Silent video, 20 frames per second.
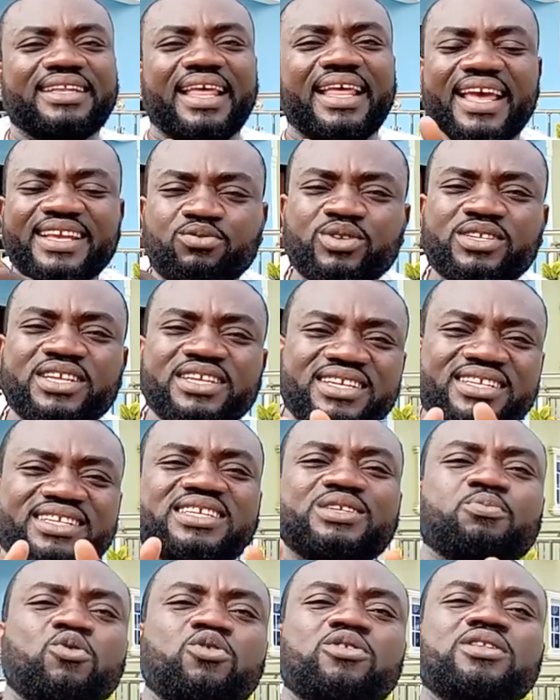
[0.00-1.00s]
that is within the
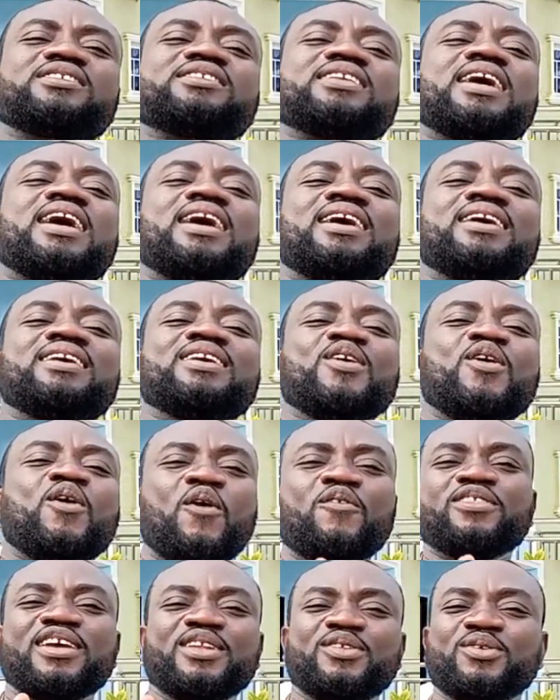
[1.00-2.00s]
disposal
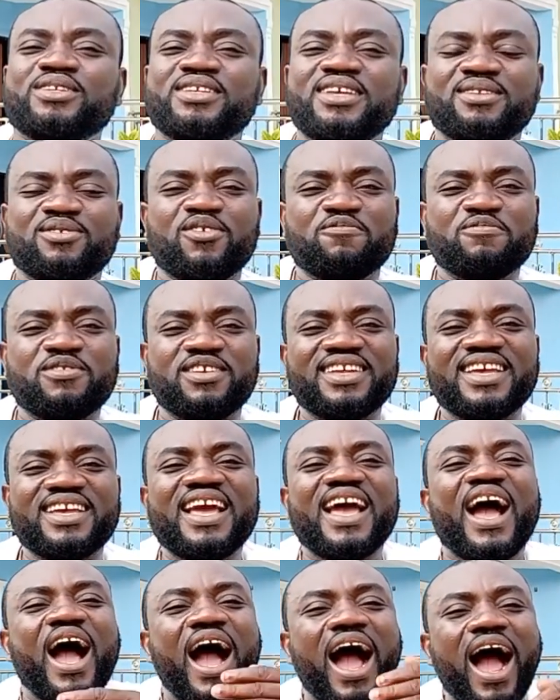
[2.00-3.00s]
of the Edo State government?
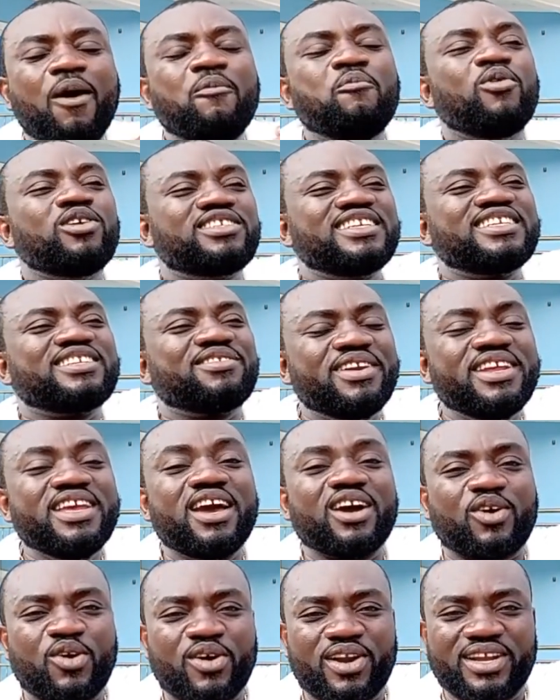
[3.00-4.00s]
How much is
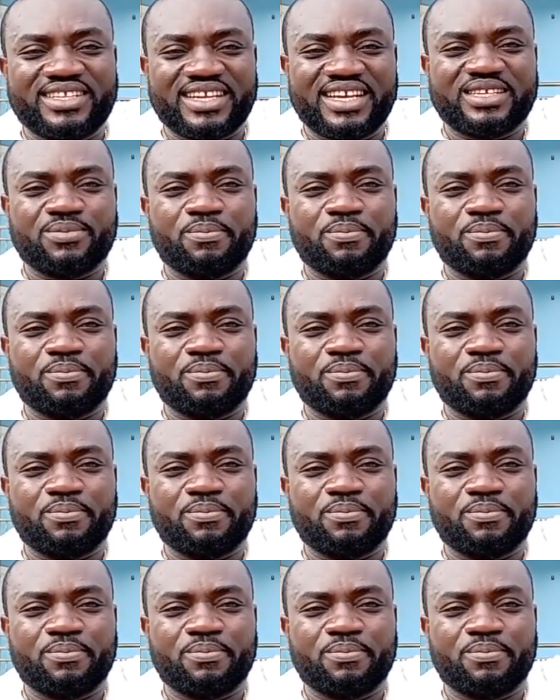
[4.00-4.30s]
recurrent